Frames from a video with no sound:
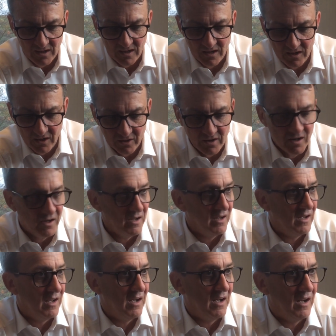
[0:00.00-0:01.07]
Ian,
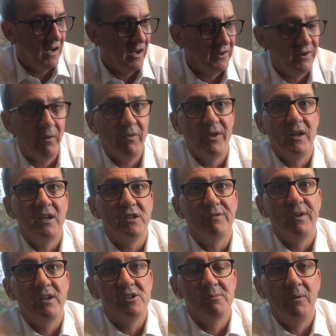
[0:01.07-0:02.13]
I don't think it's
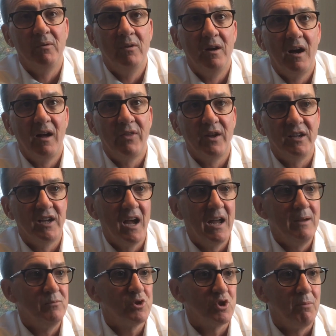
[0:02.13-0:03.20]
feasible. I think
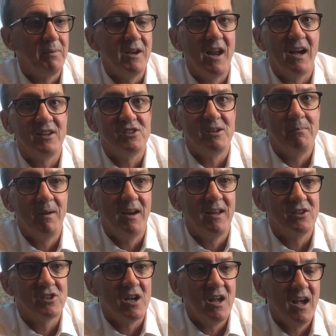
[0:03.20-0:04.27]
games should be 90
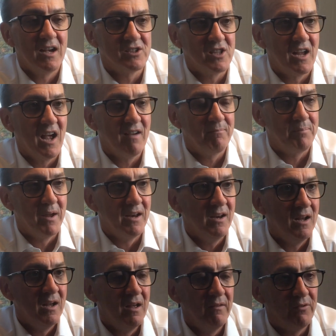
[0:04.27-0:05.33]
minutes as they have been
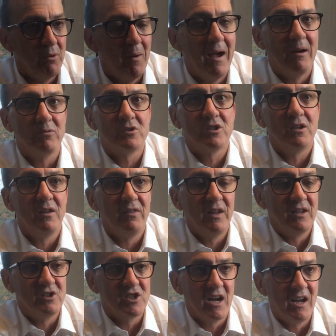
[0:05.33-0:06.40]
throughout the
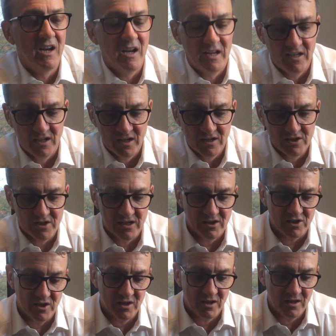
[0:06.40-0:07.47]
entire league
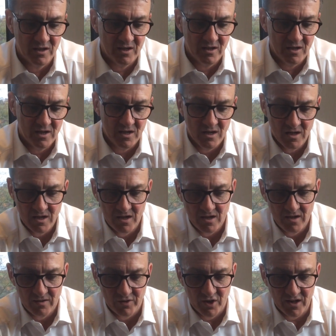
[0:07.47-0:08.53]
season.
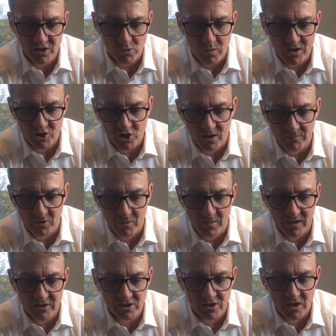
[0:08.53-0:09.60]
The next question I'm going to
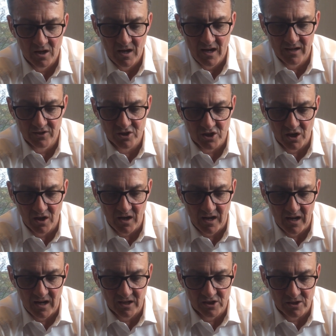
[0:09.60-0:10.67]
ask Answer
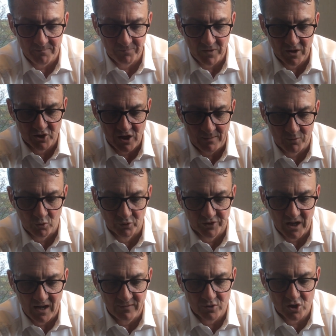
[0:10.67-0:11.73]
is a chap called
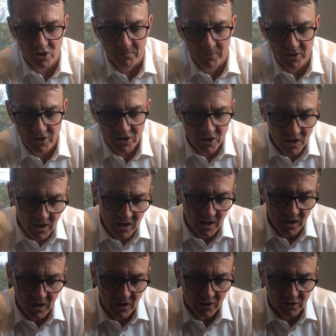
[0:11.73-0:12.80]
Dave Summers.
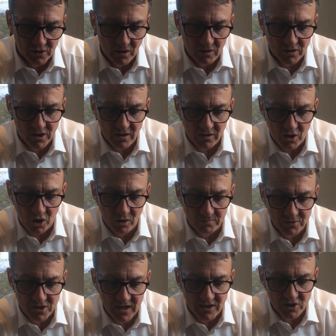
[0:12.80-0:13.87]
Do you think
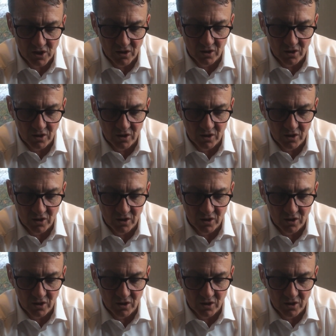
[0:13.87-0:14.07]
clubs need to